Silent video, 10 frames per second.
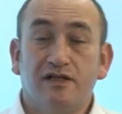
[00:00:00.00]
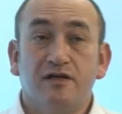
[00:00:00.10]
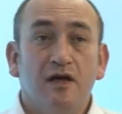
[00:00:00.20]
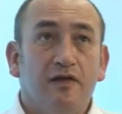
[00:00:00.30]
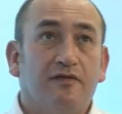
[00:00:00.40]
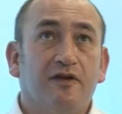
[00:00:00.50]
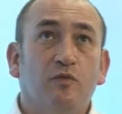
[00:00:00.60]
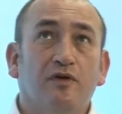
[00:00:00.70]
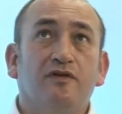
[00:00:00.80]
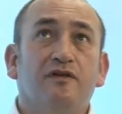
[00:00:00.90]
I
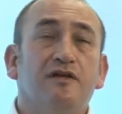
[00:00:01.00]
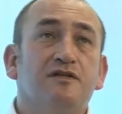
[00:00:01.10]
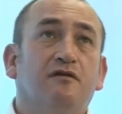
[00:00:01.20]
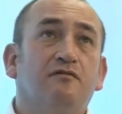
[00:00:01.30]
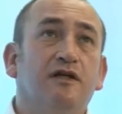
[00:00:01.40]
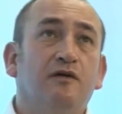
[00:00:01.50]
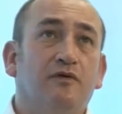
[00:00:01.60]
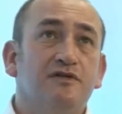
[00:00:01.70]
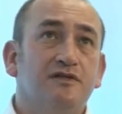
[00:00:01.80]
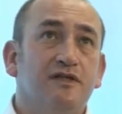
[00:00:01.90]
think one of the things that I really
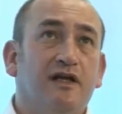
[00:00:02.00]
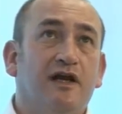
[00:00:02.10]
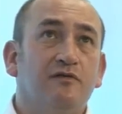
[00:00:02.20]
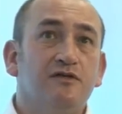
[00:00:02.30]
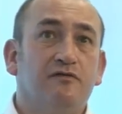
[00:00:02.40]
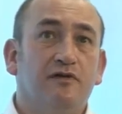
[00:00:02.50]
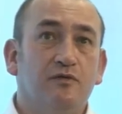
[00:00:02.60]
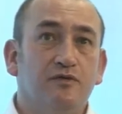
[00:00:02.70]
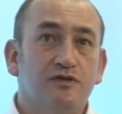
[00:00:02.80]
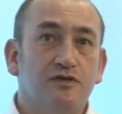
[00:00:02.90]
wanted to get out of
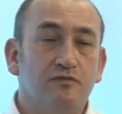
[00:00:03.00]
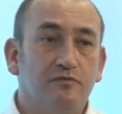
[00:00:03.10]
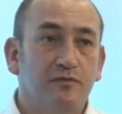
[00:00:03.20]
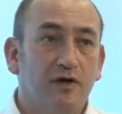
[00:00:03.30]
it was to